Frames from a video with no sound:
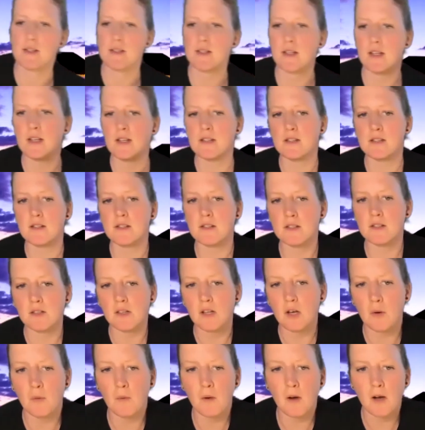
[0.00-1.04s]
is
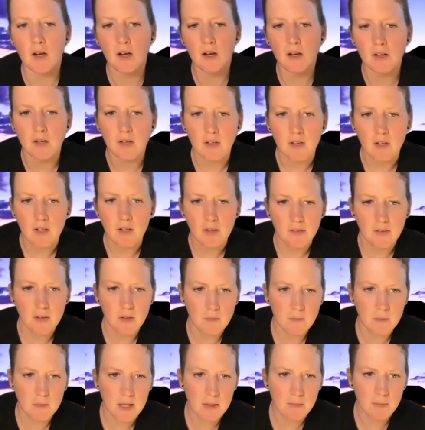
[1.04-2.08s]
slower
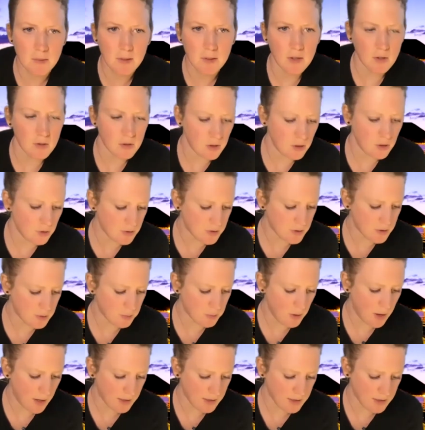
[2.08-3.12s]
than maybe you're used to
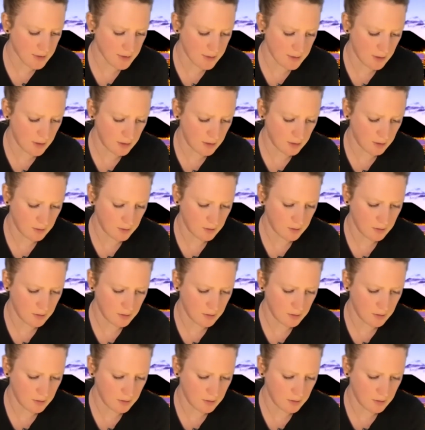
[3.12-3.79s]
practicing.